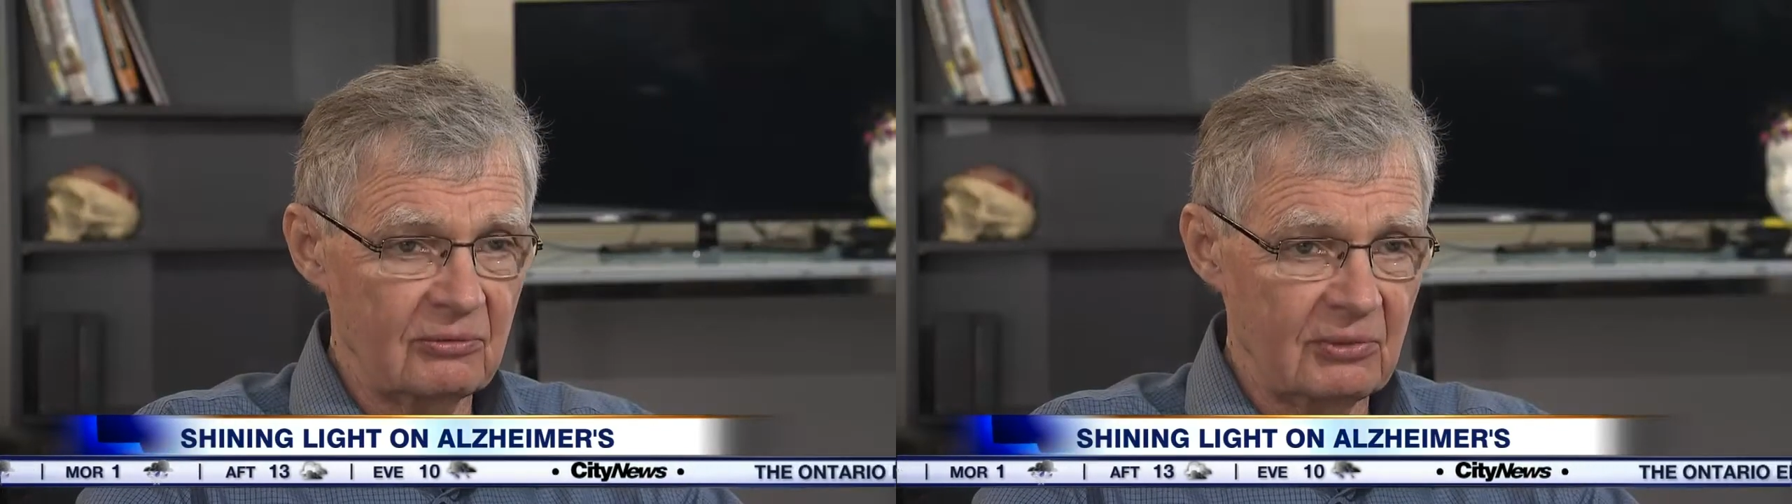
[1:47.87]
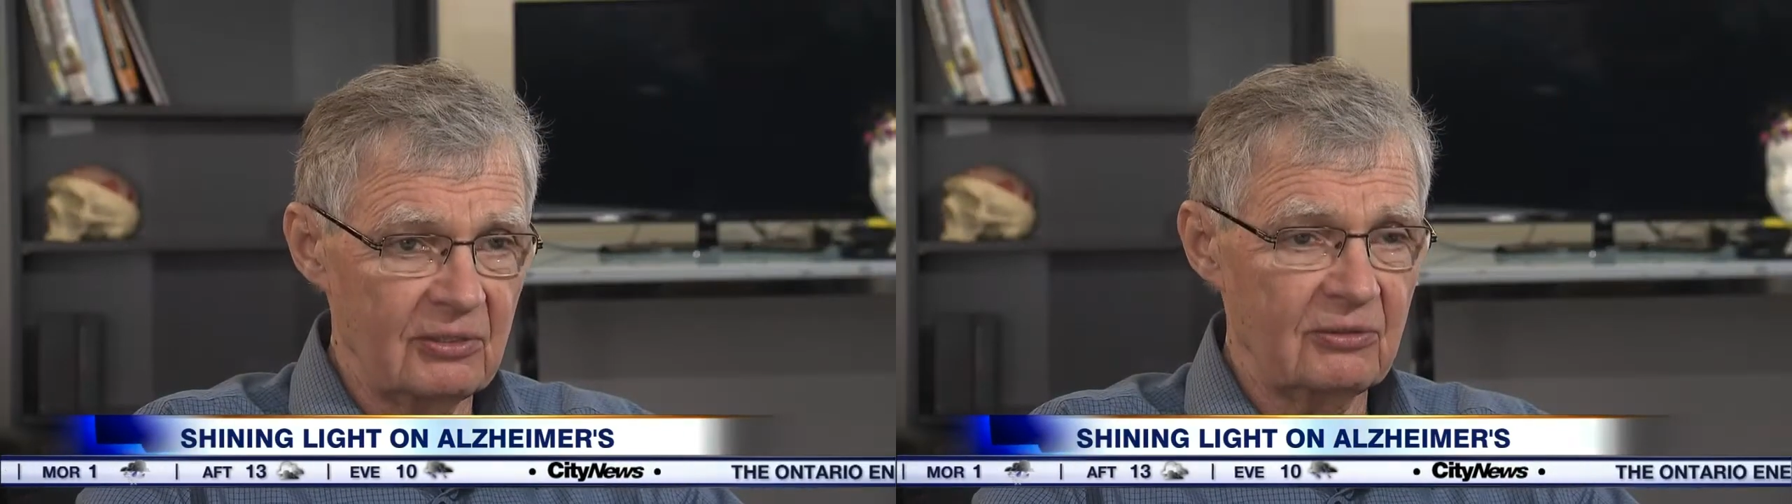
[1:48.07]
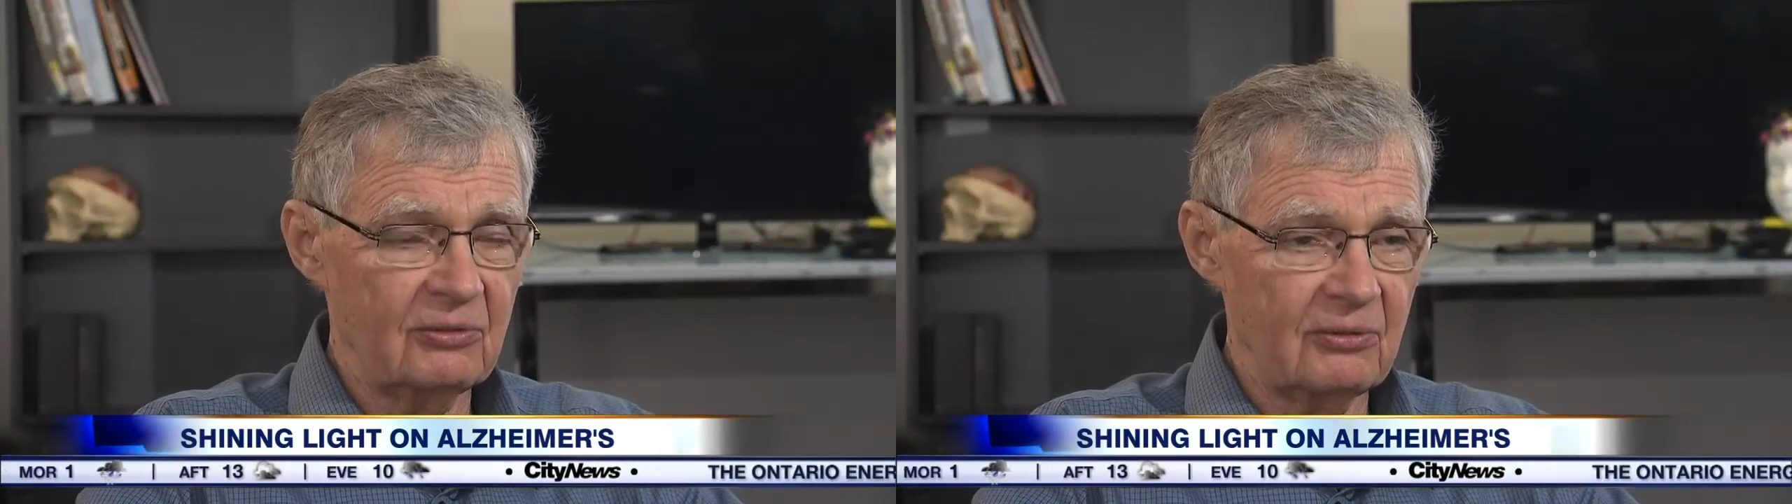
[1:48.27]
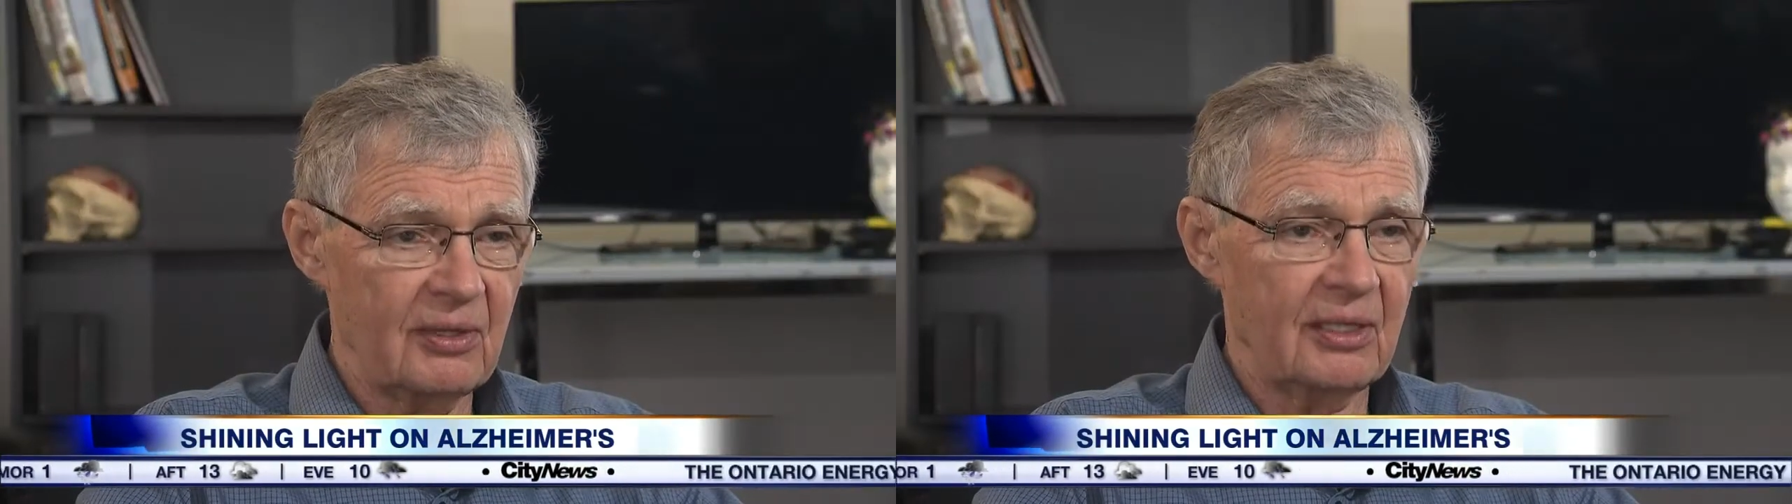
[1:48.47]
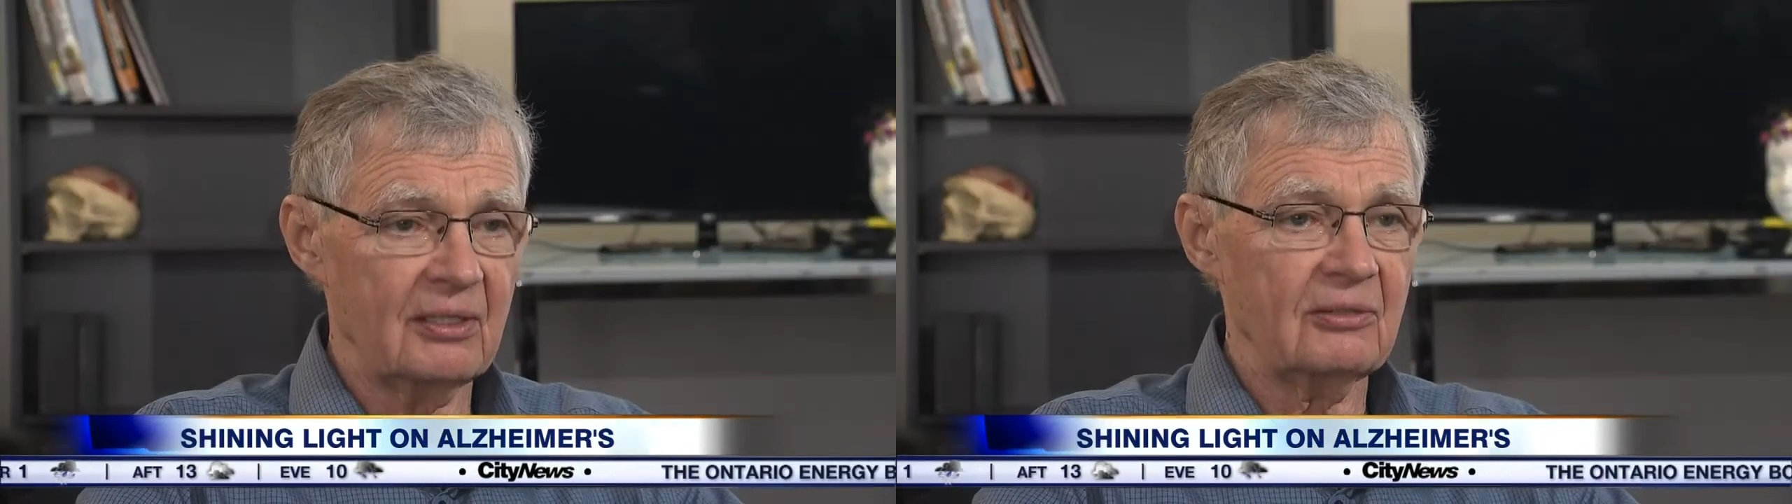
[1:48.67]
when you do
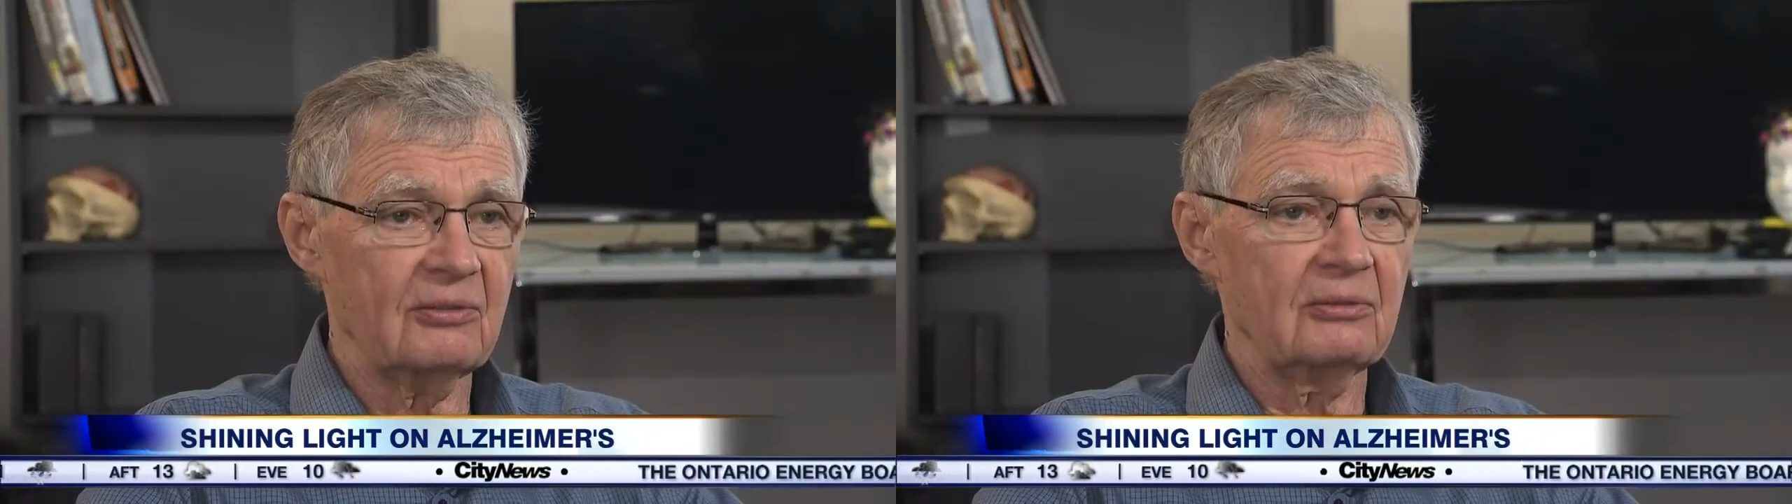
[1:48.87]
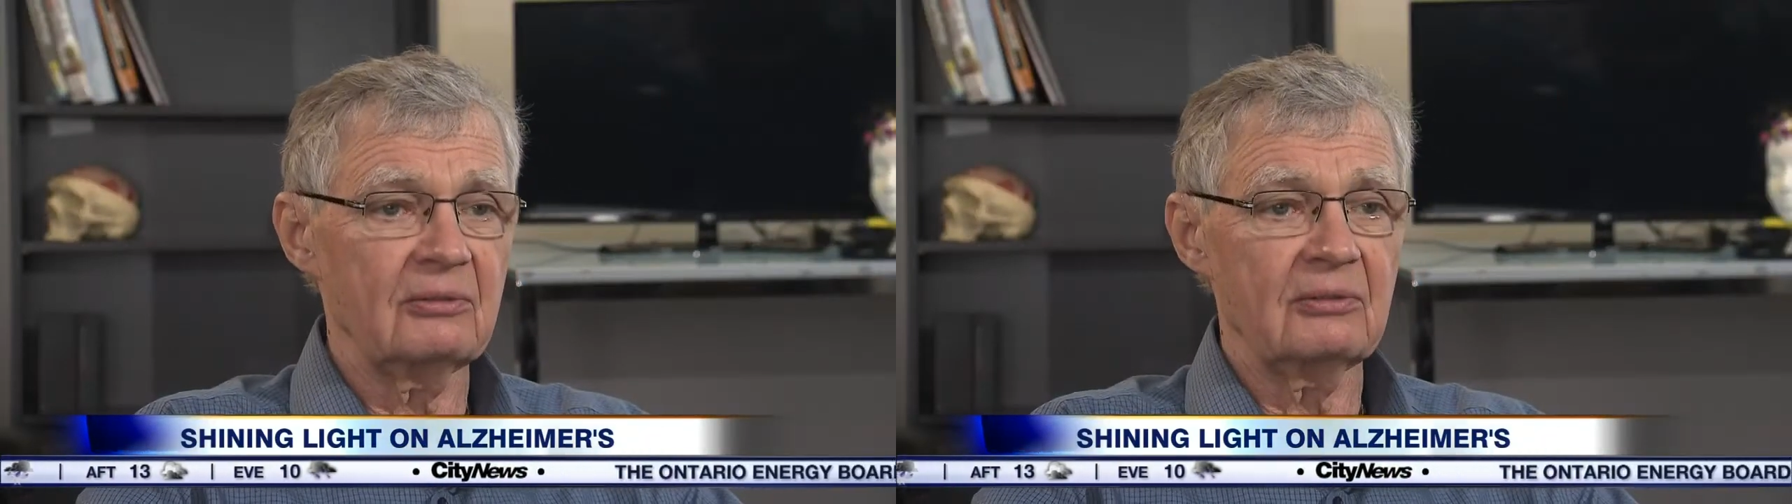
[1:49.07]
that, you,